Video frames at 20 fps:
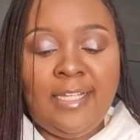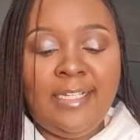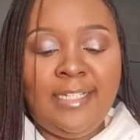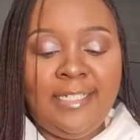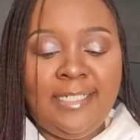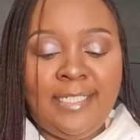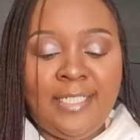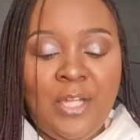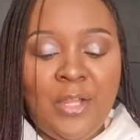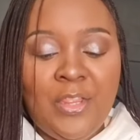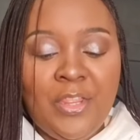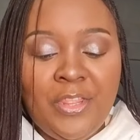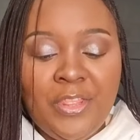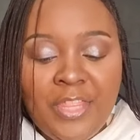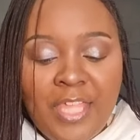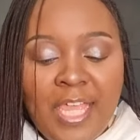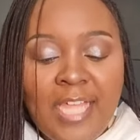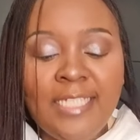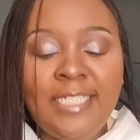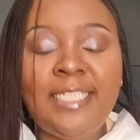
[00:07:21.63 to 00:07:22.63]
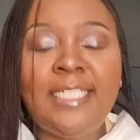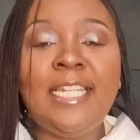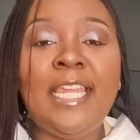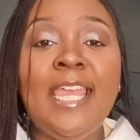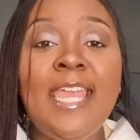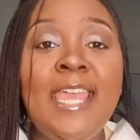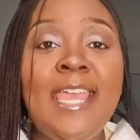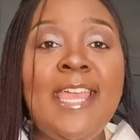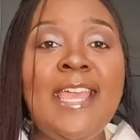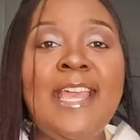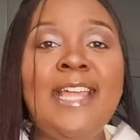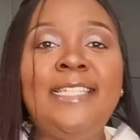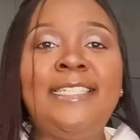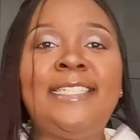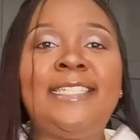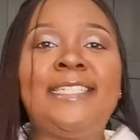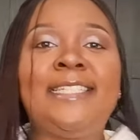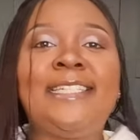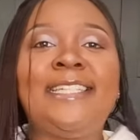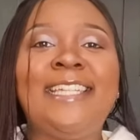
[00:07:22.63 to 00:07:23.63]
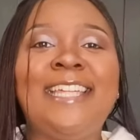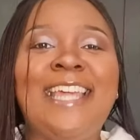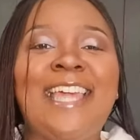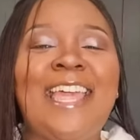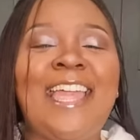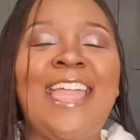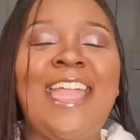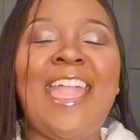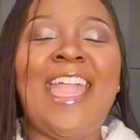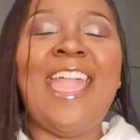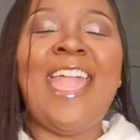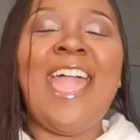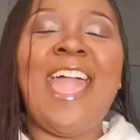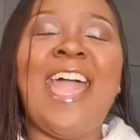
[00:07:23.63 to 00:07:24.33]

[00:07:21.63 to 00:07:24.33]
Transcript: So this is the